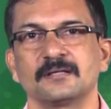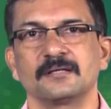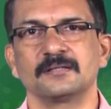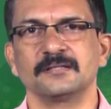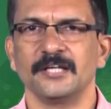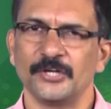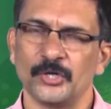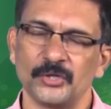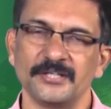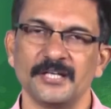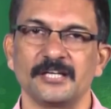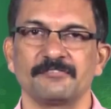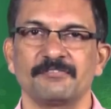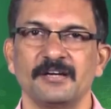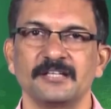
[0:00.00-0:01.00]
they know
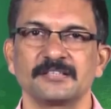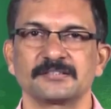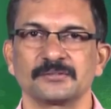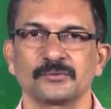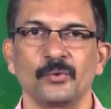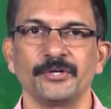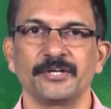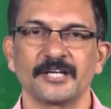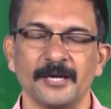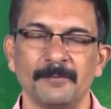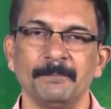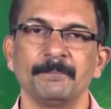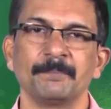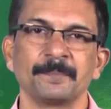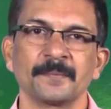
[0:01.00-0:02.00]
that flood is going to
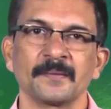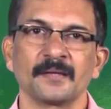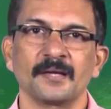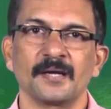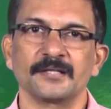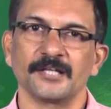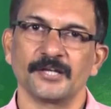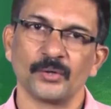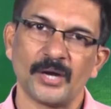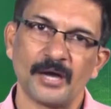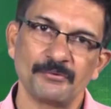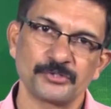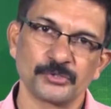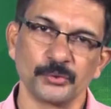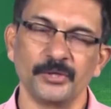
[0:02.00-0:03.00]
come and they know
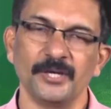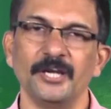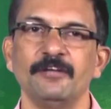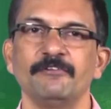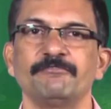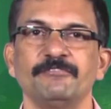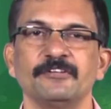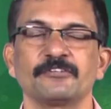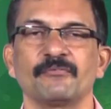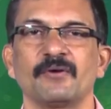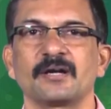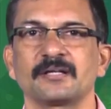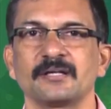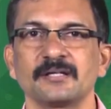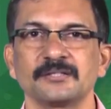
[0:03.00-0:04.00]
how to live with
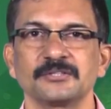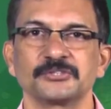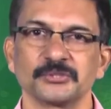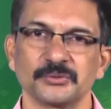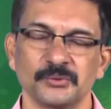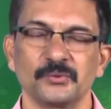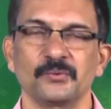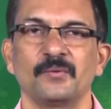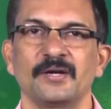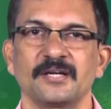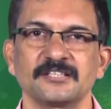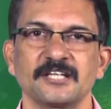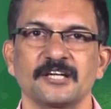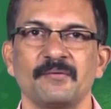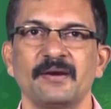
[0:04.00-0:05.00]
water. So, what
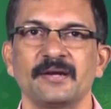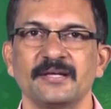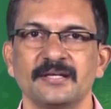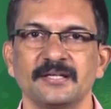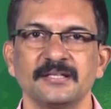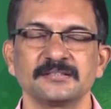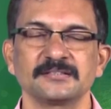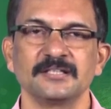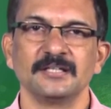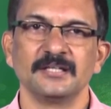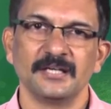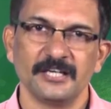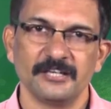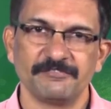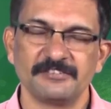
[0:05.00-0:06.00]
is required here is
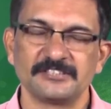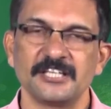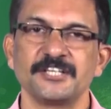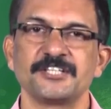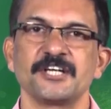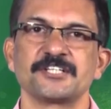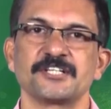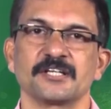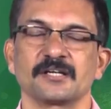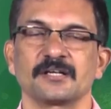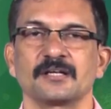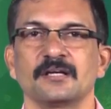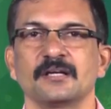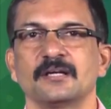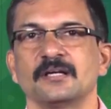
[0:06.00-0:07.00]
a facilitation
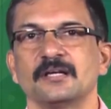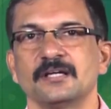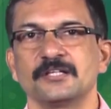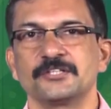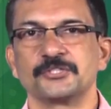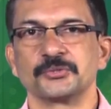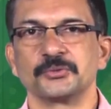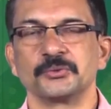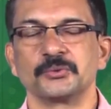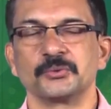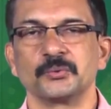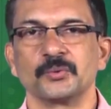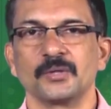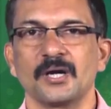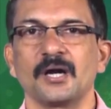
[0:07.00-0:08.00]

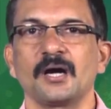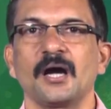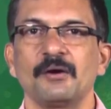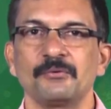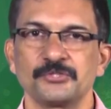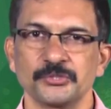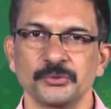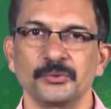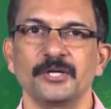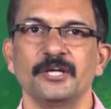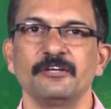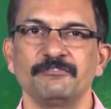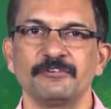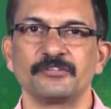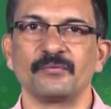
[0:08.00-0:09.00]
to how to
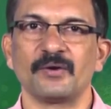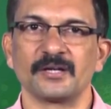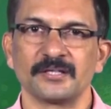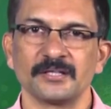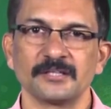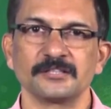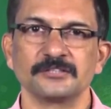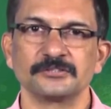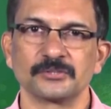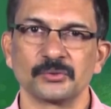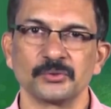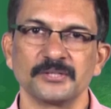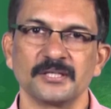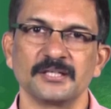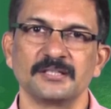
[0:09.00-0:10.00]
live with water
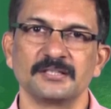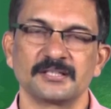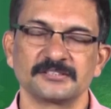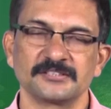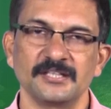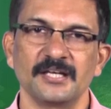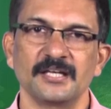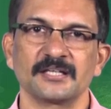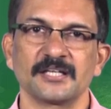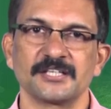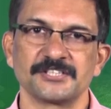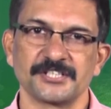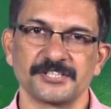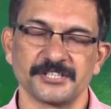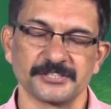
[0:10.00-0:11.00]
through the resilient
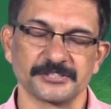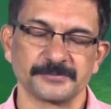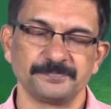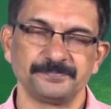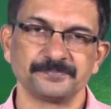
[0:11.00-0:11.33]
constructions.